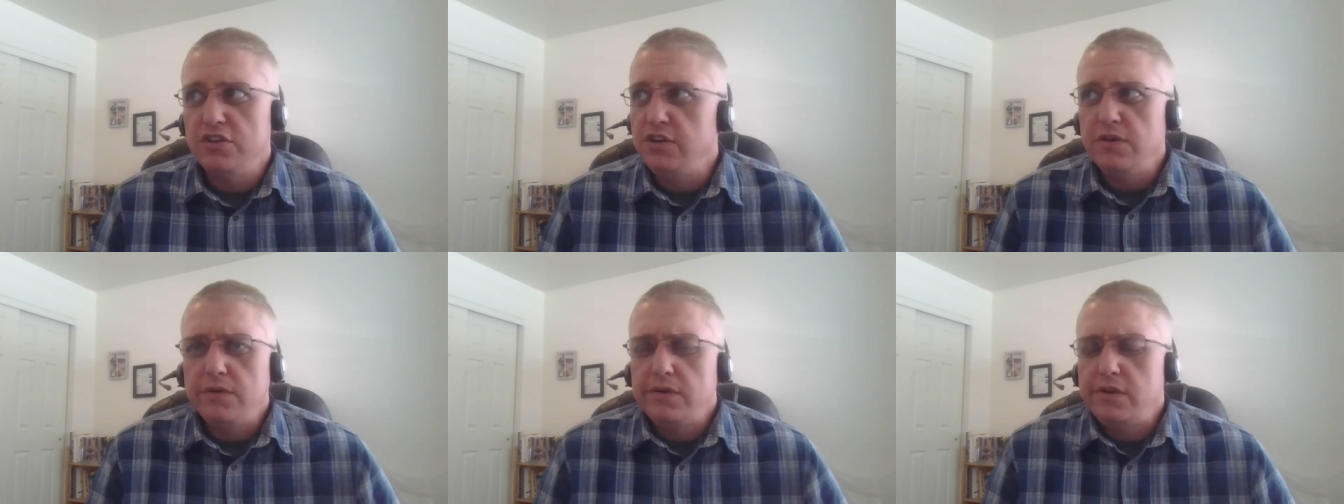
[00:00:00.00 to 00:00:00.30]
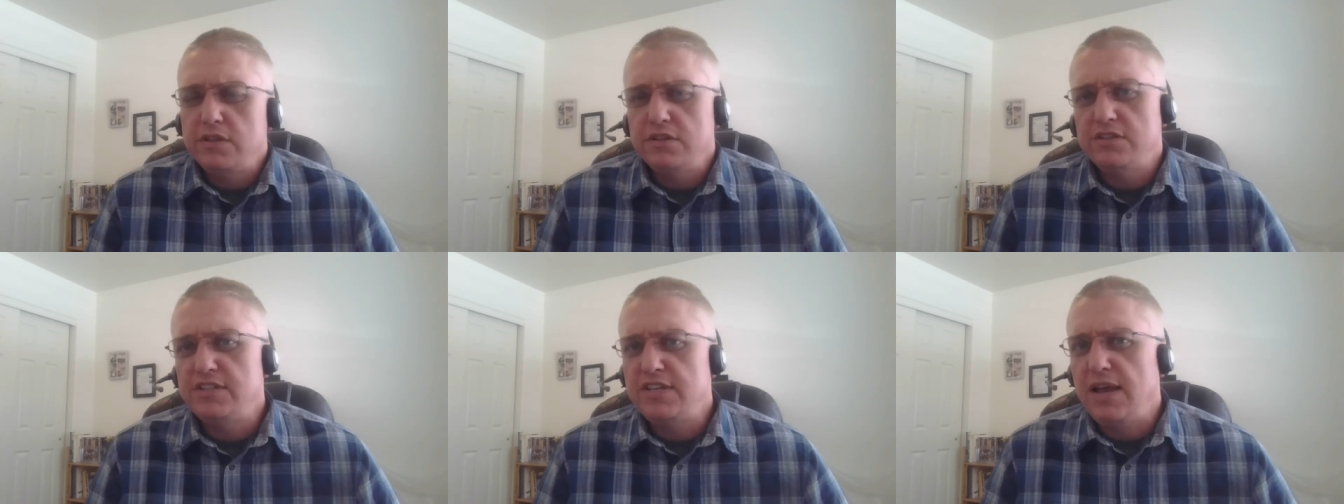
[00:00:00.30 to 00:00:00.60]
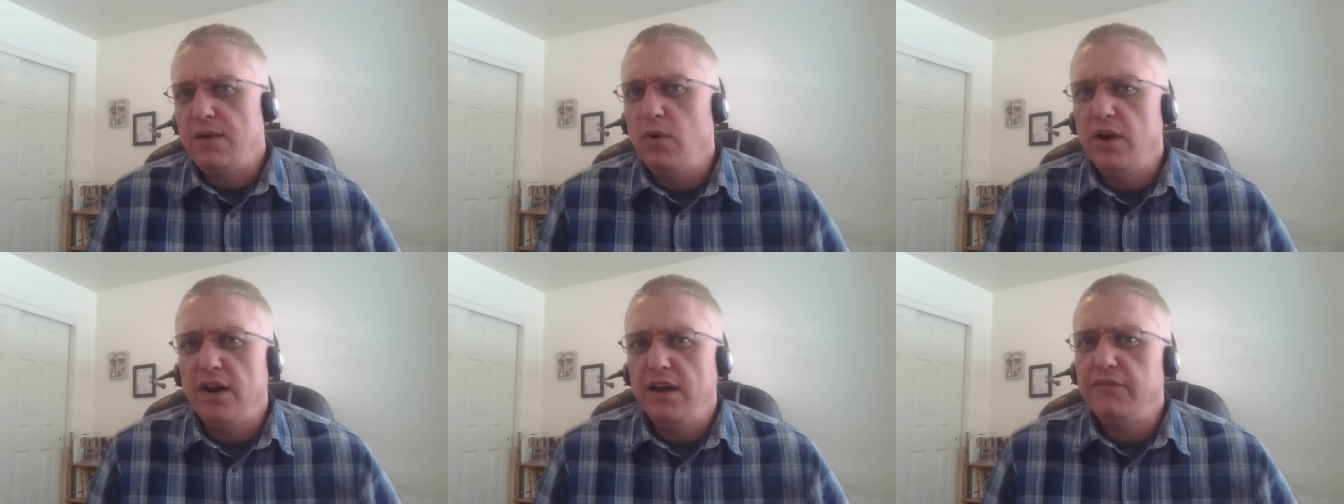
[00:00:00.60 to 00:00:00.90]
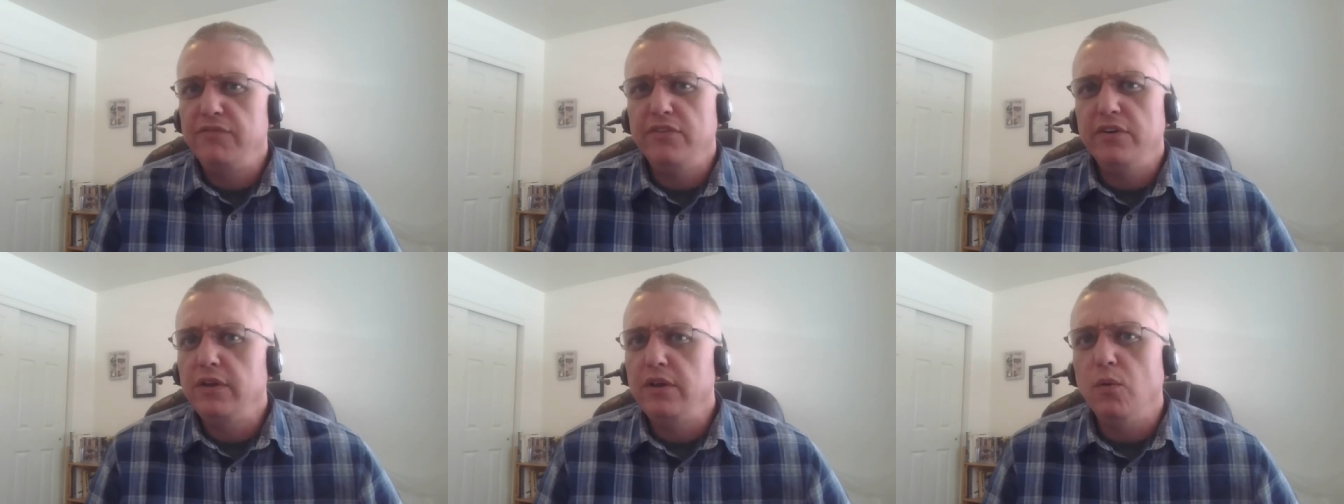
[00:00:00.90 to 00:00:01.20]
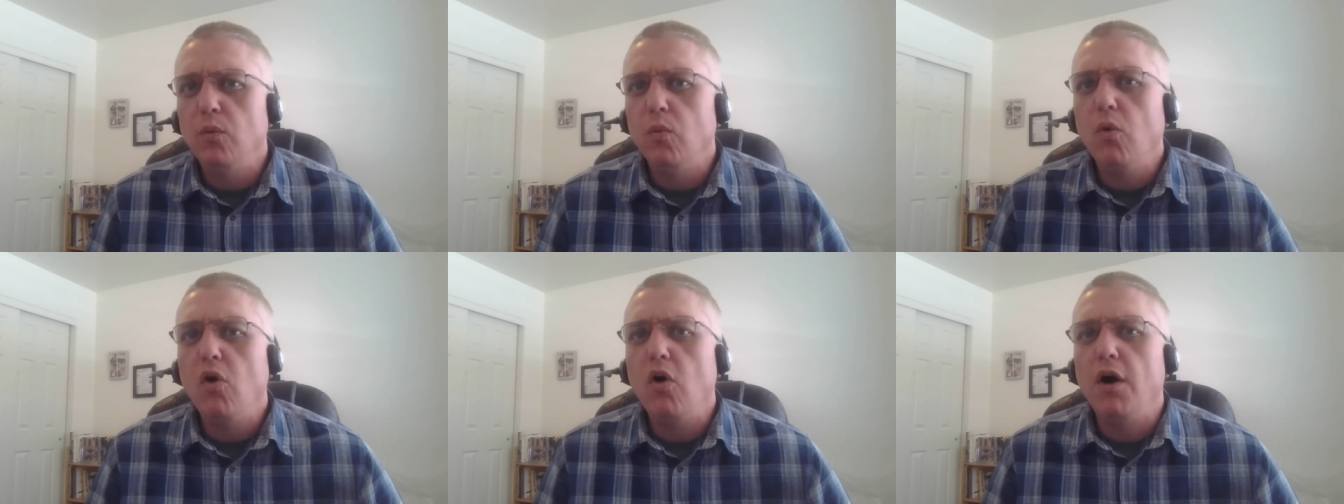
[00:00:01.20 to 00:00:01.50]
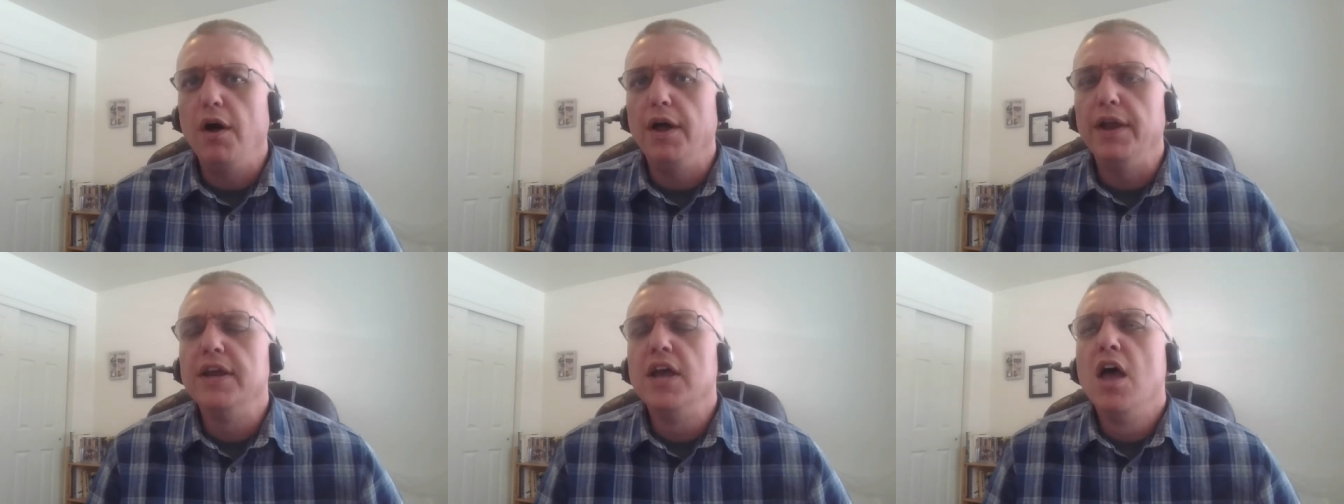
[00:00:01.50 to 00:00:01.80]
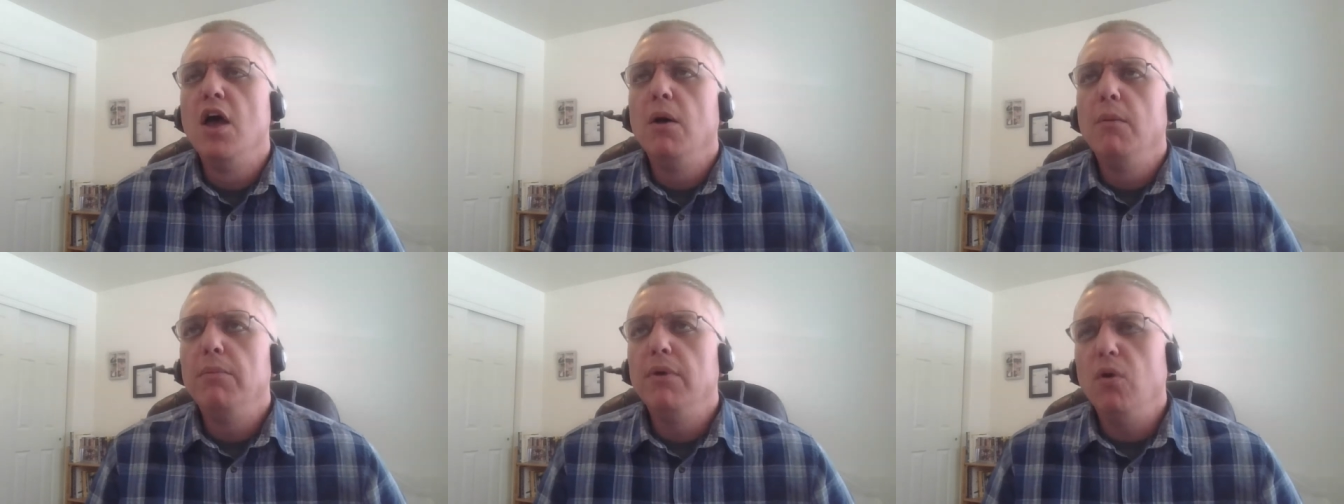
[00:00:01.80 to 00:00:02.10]
you can say whatever you want,
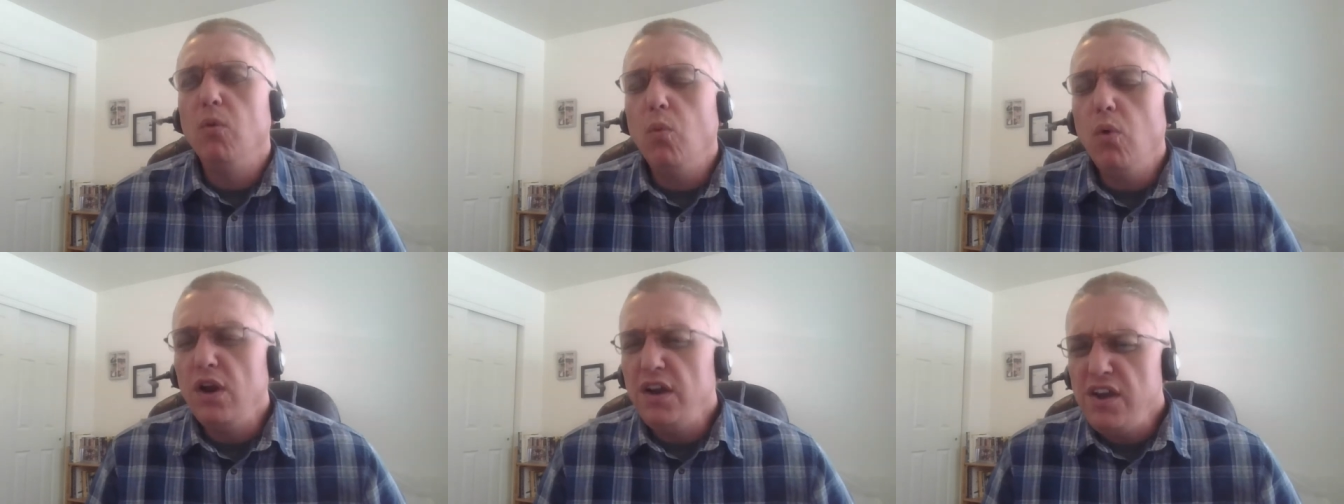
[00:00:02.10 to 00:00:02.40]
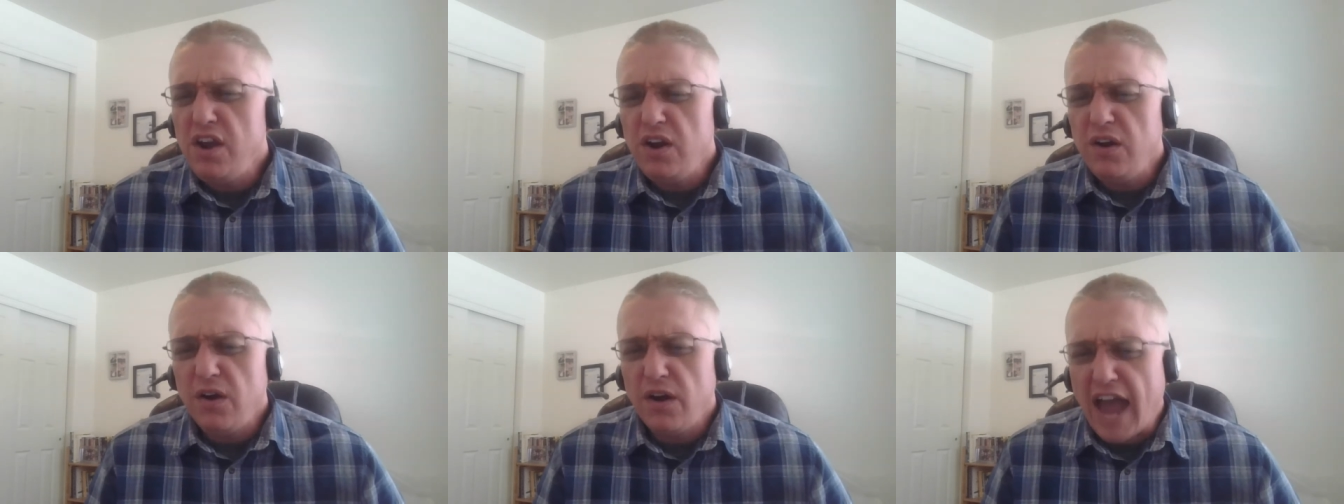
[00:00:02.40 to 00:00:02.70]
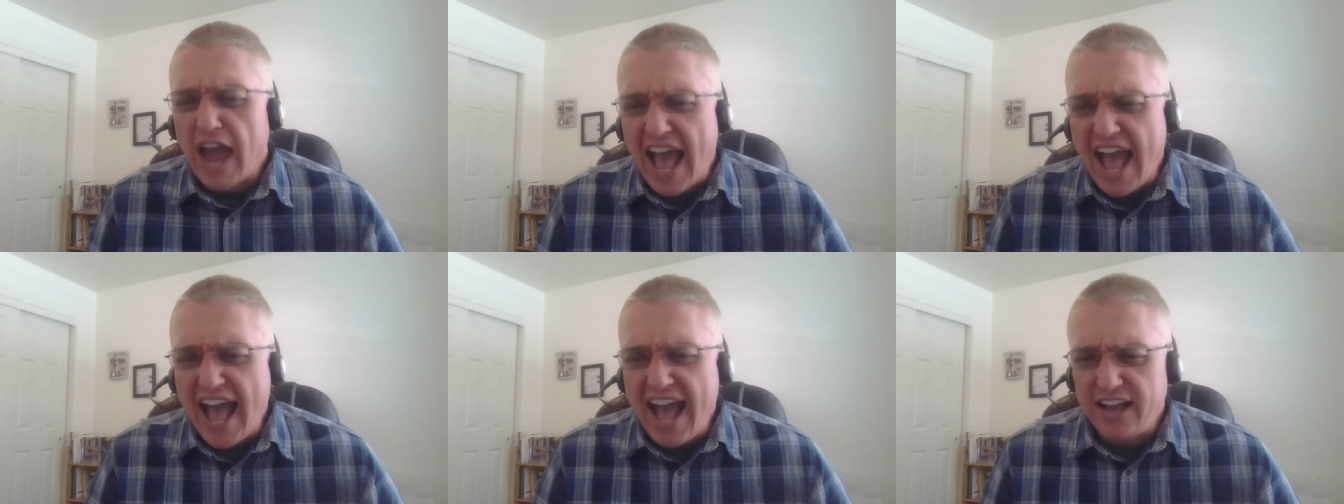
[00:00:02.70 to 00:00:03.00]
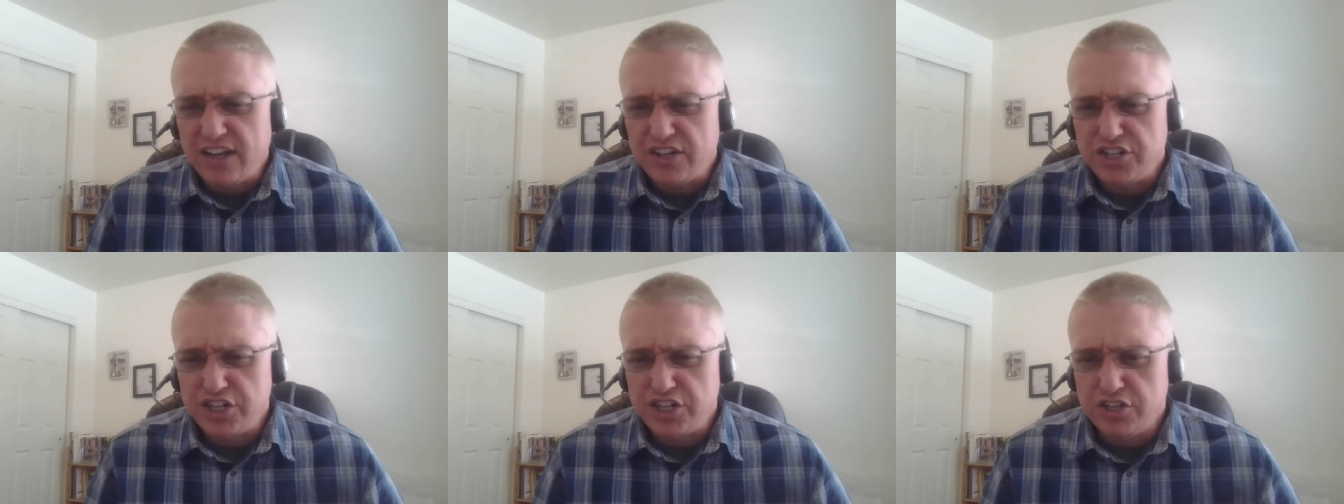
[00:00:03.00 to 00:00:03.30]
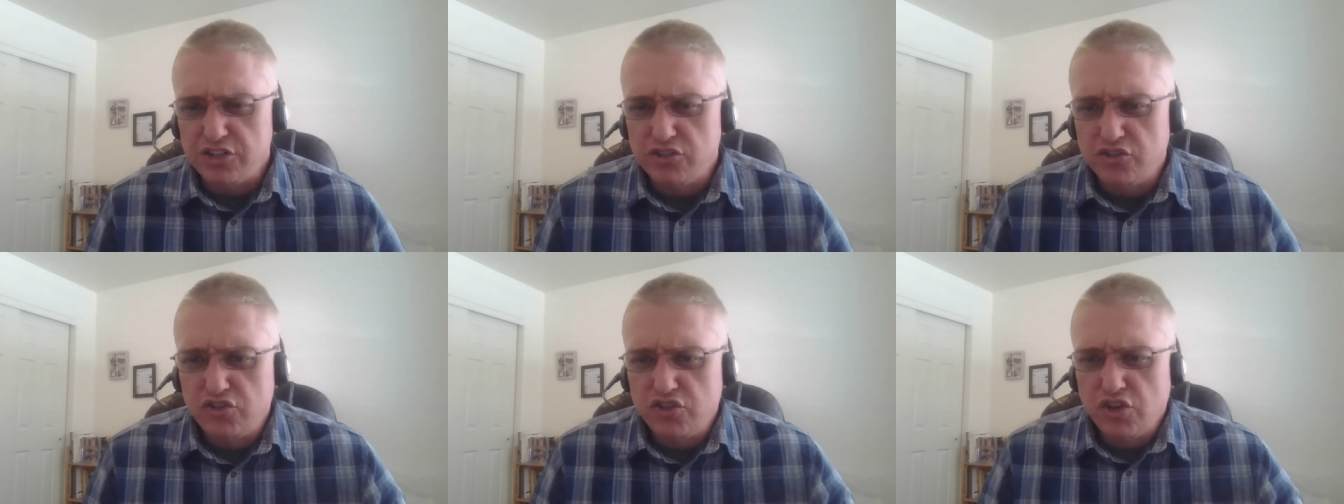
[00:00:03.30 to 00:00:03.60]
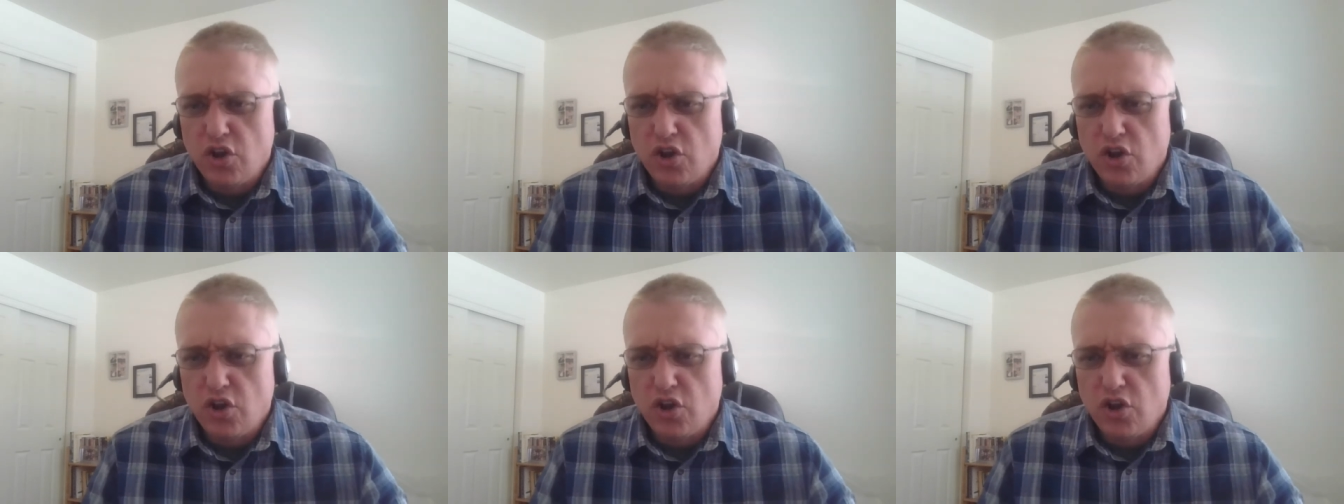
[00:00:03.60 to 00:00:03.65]
but what do your actions